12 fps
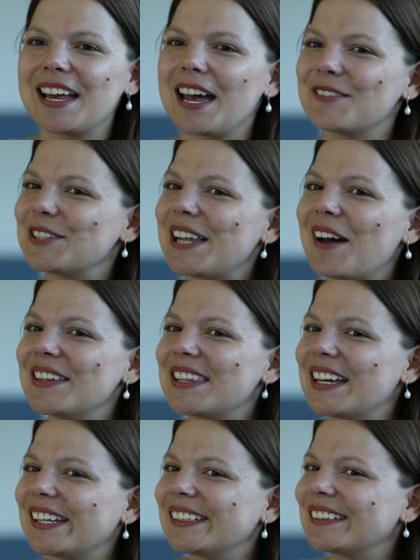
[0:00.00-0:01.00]
every now and
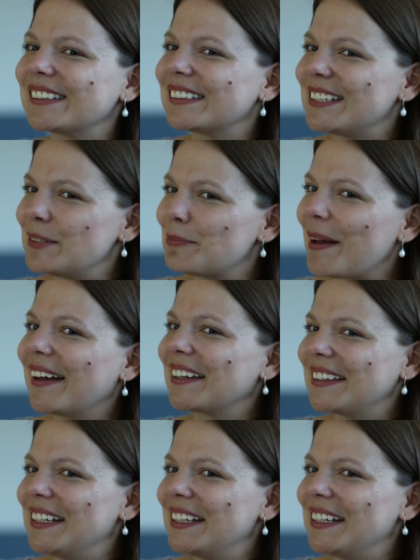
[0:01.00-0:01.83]
then sit back,